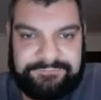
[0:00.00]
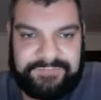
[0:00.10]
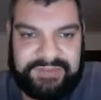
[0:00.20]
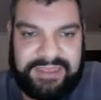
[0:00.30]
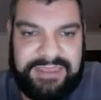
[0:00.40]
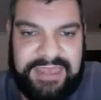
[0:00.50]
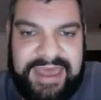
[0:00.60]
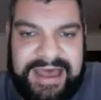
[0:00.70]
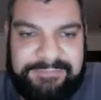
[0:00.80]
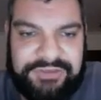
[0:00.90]
Okay?
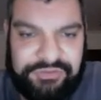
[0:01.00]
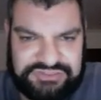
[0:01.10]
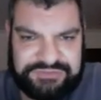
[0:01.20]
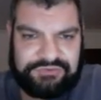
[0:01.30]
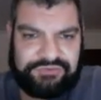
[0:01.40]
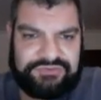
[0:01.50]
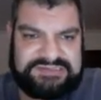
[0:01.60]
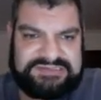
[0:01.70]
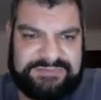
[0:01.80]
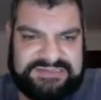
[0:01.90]
It also
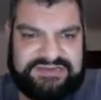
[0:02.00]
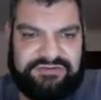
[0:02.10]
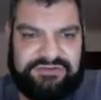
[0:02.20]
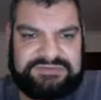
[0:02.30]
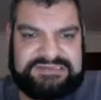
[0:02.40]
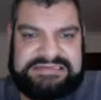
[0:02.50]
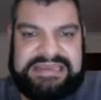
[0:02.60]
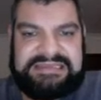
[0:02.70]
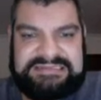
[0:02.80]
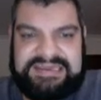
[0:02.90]
includes the materials
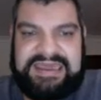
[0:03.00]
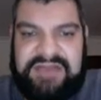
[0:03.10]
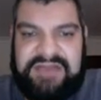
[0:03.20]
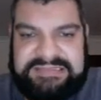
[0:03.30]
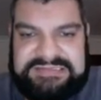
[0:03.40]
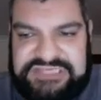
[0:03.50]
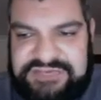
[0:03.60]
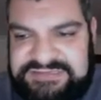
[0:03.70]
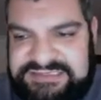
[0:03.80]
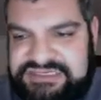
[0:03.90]
needed to carry out the
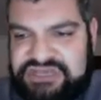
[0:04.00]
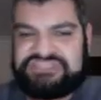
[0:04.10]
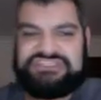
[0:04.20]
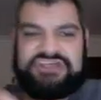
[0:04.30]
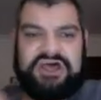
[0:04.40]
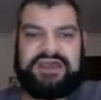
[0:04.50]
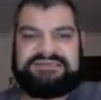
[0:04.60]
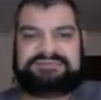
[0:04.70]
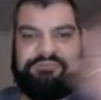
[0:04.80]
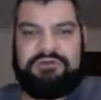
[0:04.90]
services. You know,
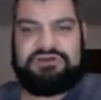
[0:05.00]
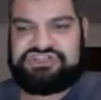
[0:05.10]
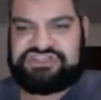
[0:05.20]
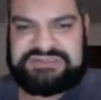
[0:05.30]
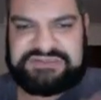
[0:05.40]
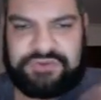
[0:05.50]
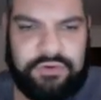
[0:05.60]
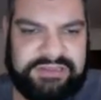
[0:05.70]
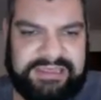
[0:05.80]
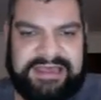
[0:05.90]
signs, brochures,
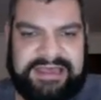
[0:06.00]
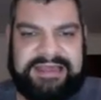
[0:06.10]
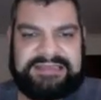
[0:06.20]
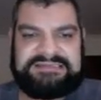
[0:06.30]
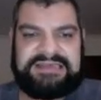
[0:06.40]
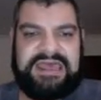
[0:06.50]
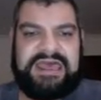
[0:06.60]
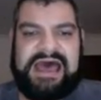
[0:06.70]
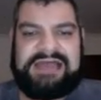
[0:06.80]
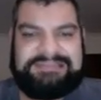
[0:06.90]
calling cards,
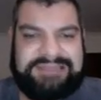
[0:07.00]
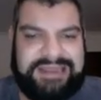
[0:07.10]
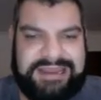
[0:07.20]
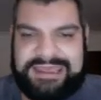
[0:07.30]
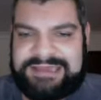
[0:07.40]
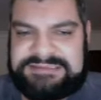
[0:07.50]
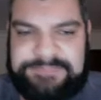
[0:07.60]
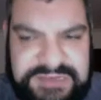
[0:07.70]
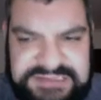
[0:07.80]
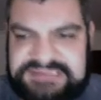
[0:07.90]
letterheads,
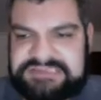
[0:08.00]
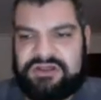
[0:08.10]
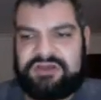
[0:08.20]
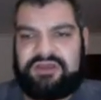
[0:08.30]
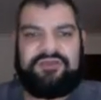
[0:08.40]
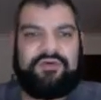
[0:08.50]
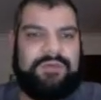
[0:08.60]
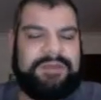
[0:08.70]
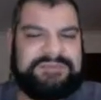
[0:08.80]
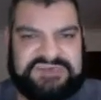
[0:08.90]
business logo, the
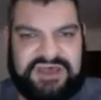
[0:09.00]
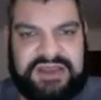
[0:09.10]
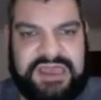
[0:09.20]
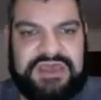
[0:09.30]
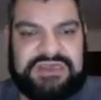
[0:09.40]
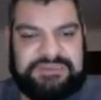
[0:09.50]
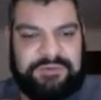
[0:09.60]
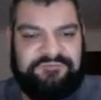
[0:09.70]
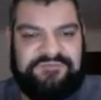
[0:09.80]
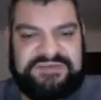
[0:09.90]
website. So
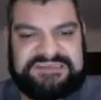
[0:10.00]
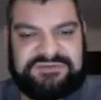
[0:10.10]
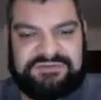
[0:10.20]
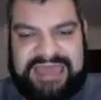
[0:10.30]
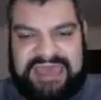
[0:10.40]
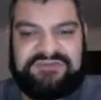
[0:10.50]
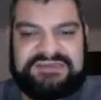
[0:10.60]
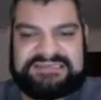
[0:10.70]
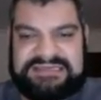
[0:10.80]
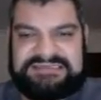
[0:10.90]
what physical
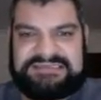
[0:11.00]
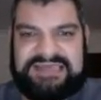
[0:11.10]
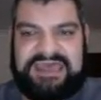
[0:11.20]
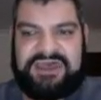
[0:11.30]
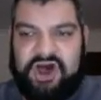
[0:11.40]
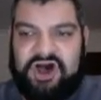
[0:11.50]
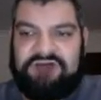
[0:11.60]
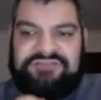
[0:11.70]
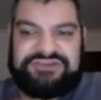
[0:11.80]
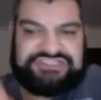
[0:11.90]
evidence is there
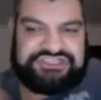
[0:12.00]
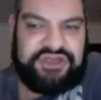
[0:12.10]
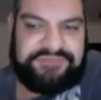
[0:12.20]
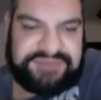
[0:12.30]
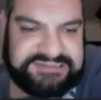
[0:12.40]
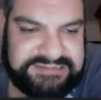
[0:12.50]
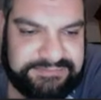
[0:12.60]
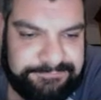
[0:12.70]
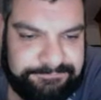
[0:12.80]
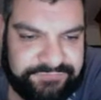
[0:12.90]
of the
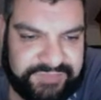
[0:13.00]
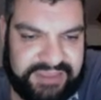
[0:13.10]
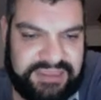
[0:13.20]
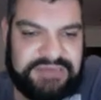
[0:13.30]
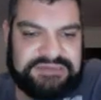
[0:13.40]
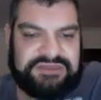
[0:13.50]
service? Okay?